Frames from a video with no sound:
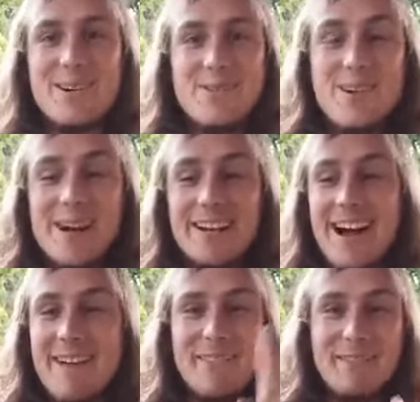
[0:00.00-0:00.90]
We are
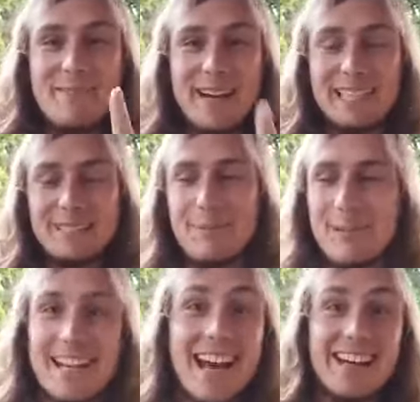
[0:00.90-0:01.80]
live on
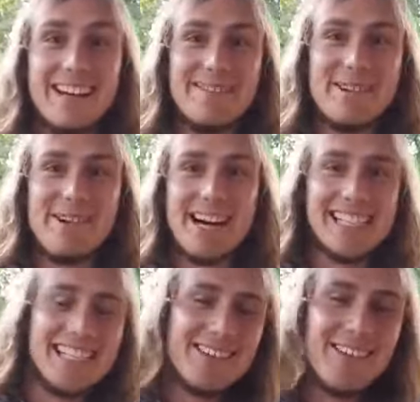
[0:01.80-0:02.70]
Facebook. Hello
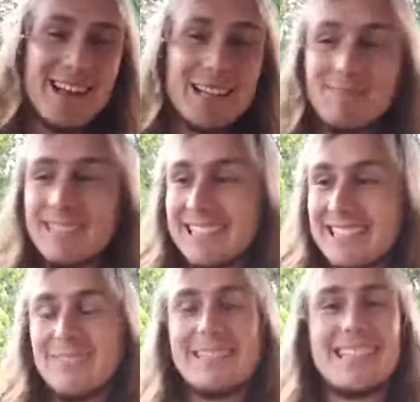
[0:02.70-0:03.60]
everyone. Welcome to
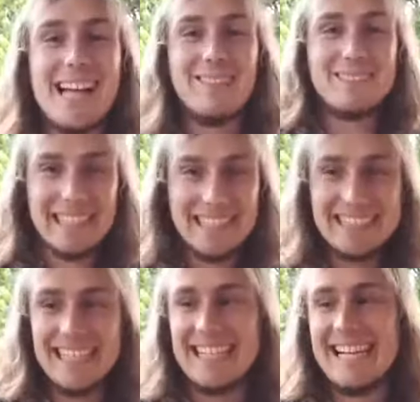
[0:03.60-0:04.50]
this week's live
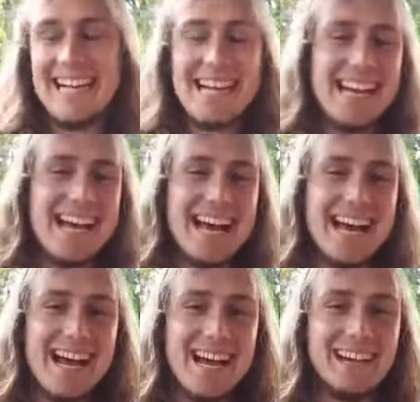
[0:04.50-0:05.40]
session.
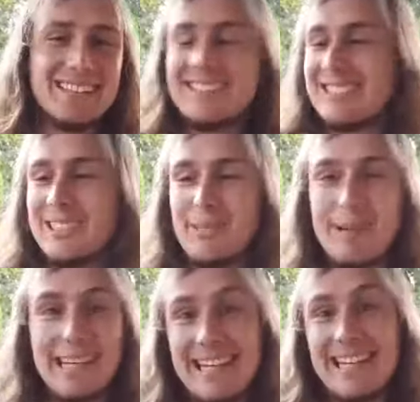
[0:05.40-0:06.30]

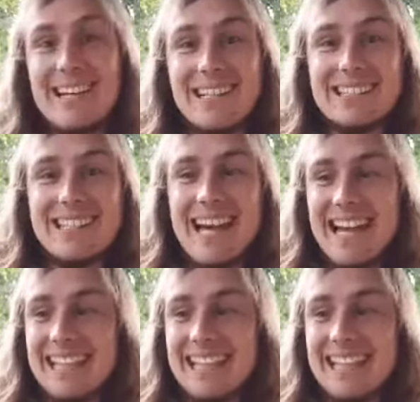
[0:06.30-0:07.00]
Super keen on today.